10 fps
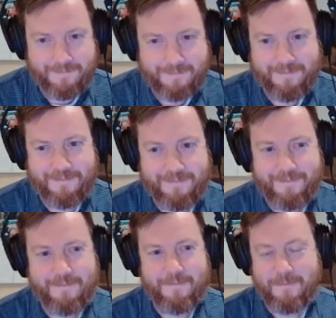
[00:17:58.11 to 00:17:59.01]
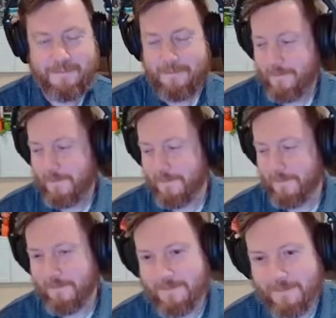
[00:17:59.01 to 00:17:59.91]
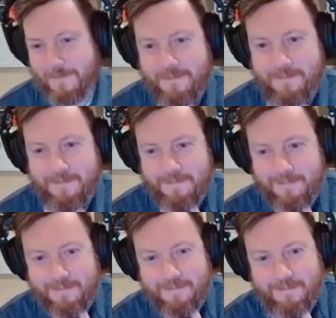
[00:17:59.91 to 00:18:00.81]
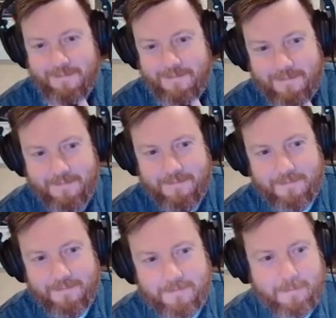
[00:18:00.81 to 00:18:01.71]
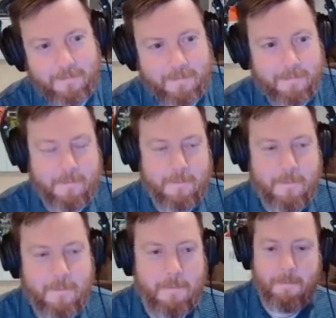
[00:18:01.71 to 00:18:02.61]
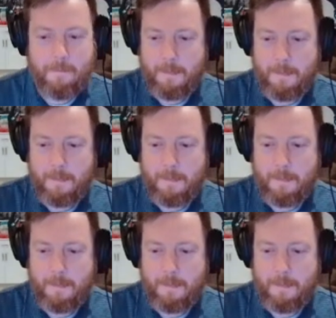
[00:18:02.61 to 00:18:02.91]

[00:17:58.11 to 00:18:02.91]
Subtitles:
No words are spoken by the person on screen.